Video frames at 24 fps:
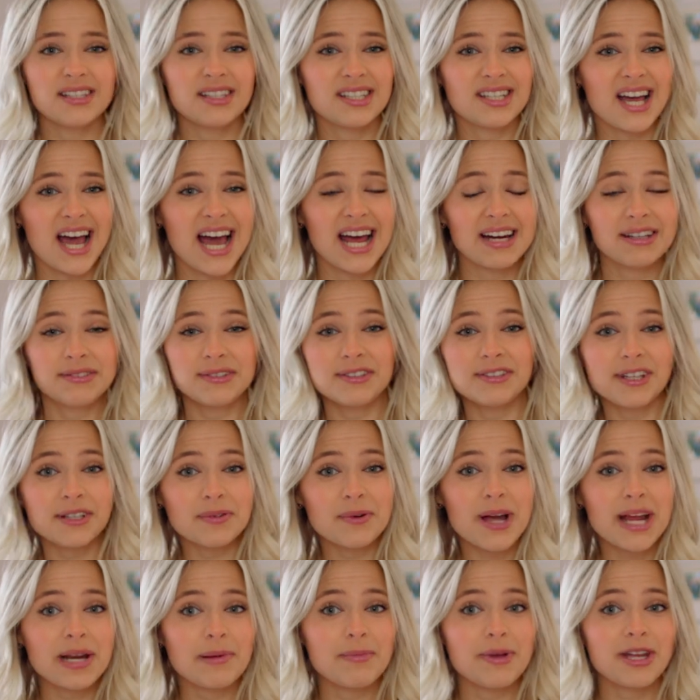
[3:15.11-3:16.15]
kind of a fun
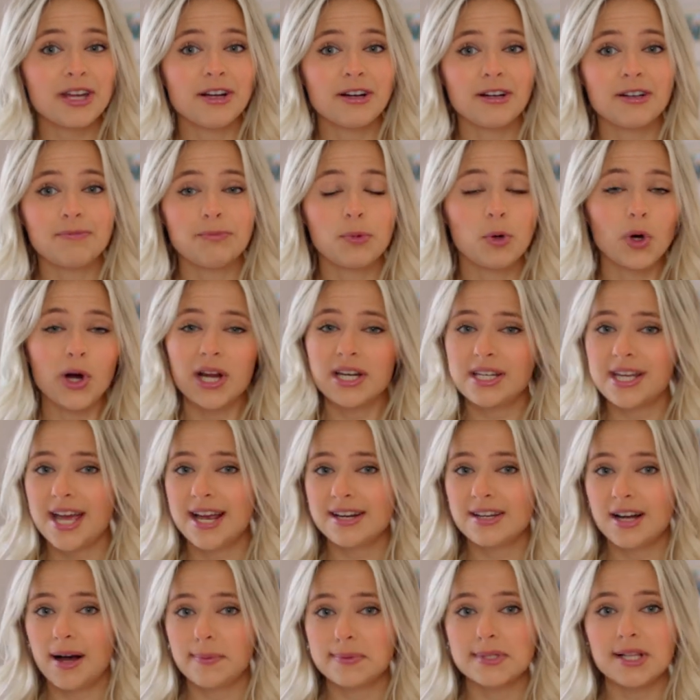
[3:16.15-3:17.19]
way to make your boring
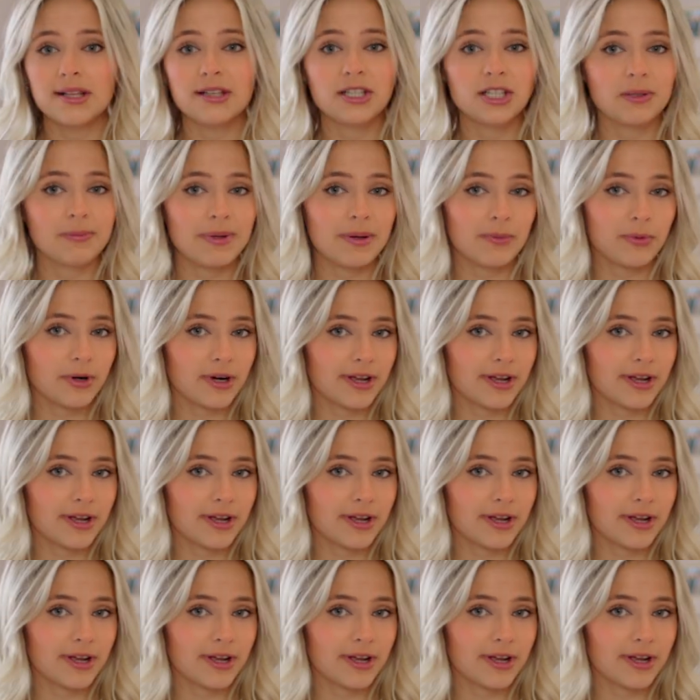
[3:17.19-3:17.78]
tank tops a little bit more